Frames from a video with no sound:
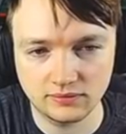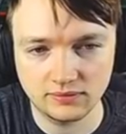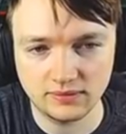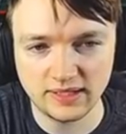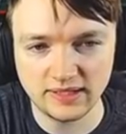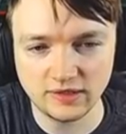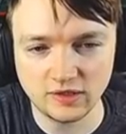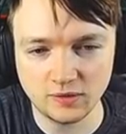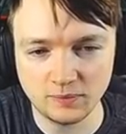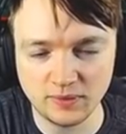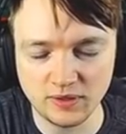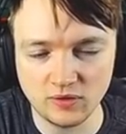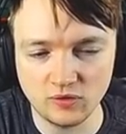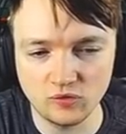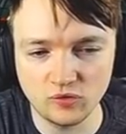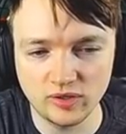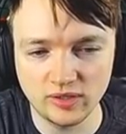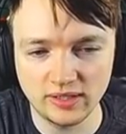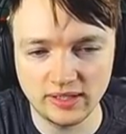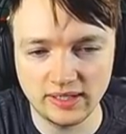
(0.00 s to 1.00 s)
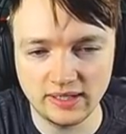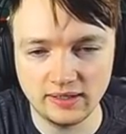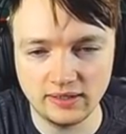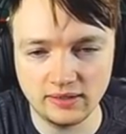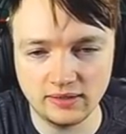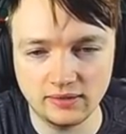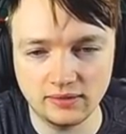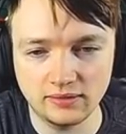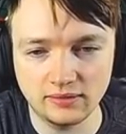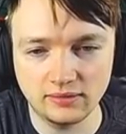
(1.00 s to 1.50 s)
This could be a
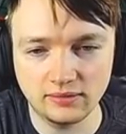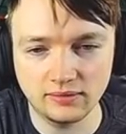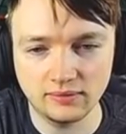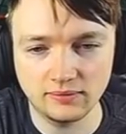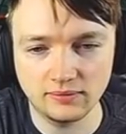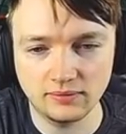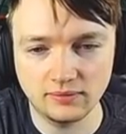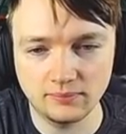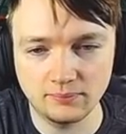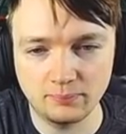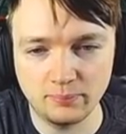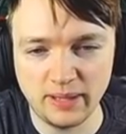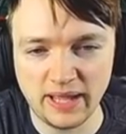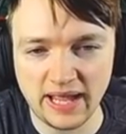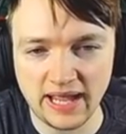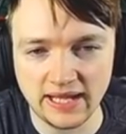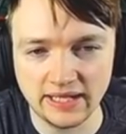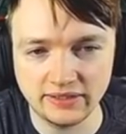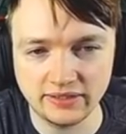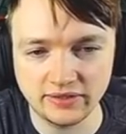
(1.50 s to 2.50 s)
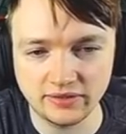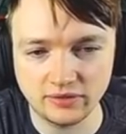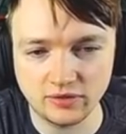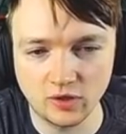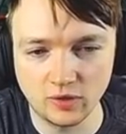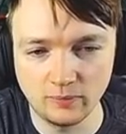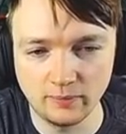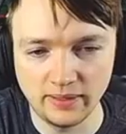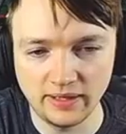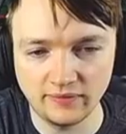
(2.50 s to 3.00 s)
really bad
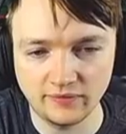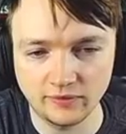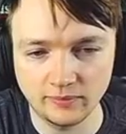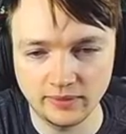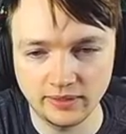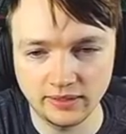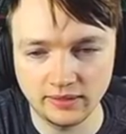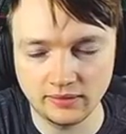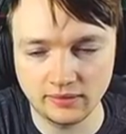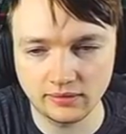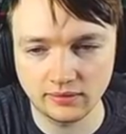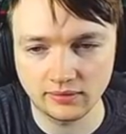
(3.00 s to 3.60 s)
combat for me.